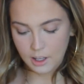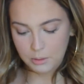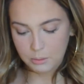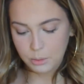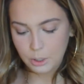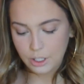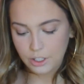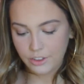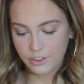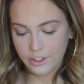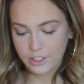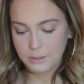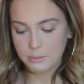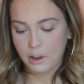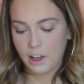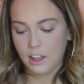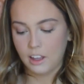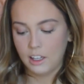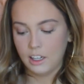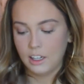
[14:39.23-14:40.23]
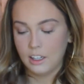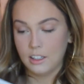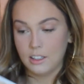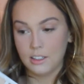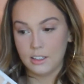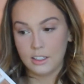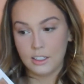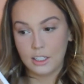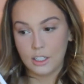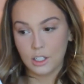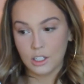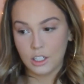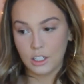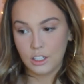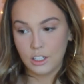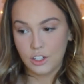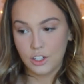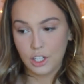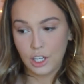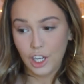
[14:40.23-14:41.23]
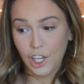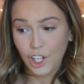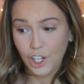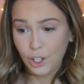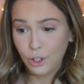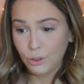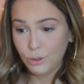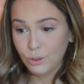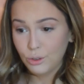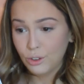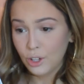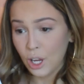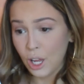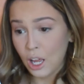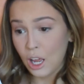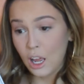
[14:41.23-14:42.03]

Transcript: but this palette is discontinued.